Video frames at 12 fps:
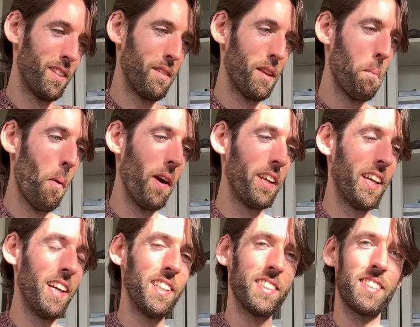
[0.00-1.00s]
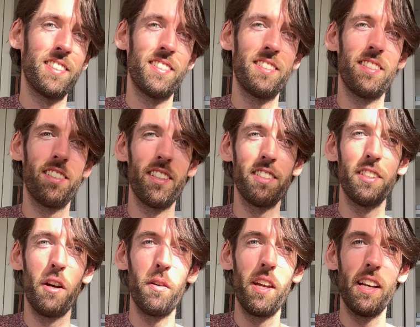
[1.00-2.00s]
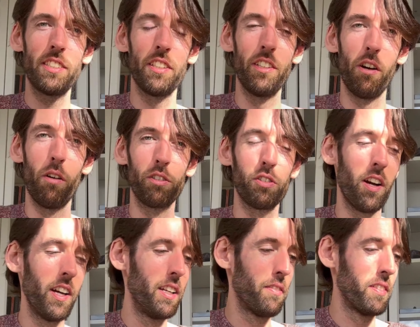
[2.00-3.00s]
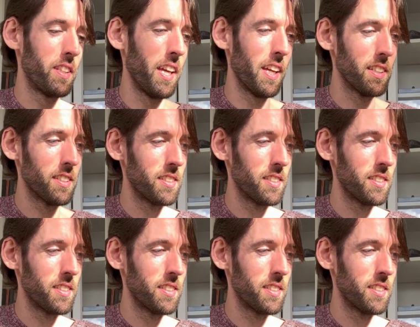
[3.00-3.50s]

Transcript: The point is, there's no yes or no, try different things.